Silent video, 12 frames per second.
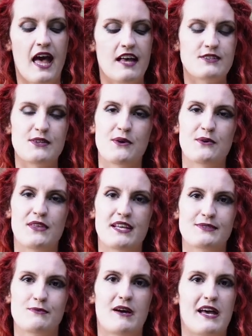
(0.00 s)
So
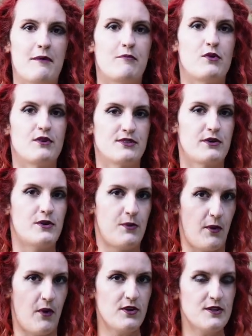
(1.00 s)
that's why I brought a
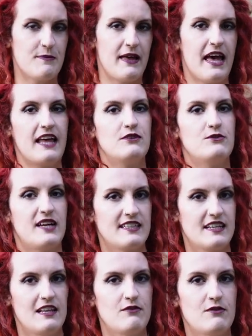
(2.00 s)
quote by Anne
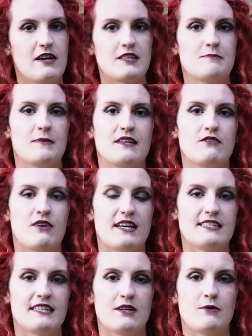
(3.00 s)
Radcliffe, who has been
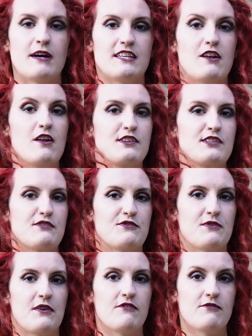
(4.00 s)
writing quite a lot of
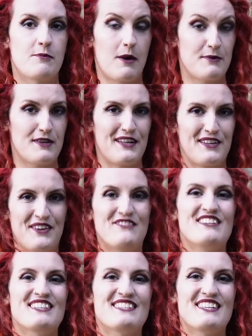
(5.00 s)
popular
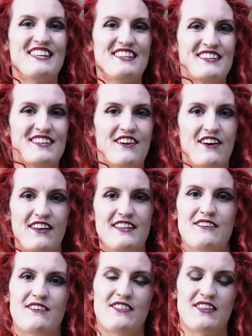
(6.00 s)
novels in the early
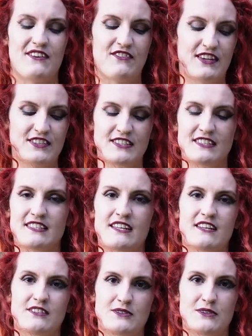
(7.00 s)
Gothic fiction
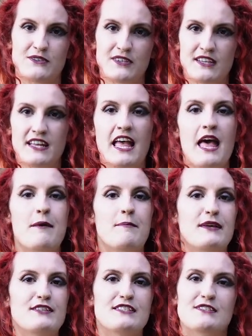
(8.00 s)
genre,
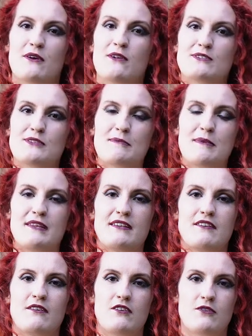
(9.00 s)
but she's also
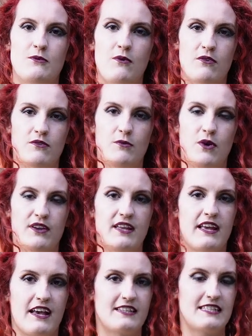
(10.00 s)
been
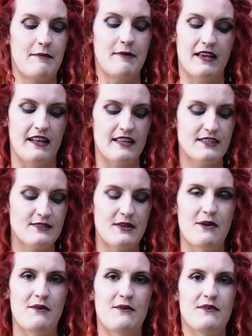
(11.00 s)
working academically.
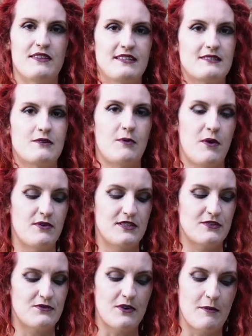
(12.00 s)
So this quote
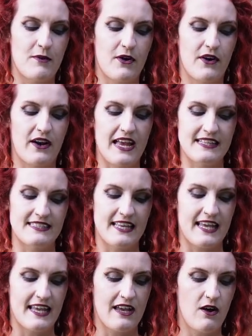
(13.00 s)
is from her
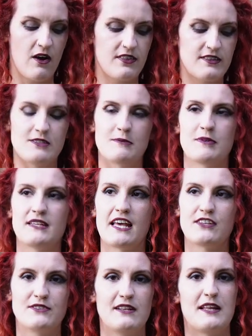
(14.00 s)
essay on the
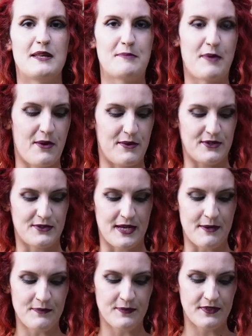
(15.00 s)
supernatural in poetry,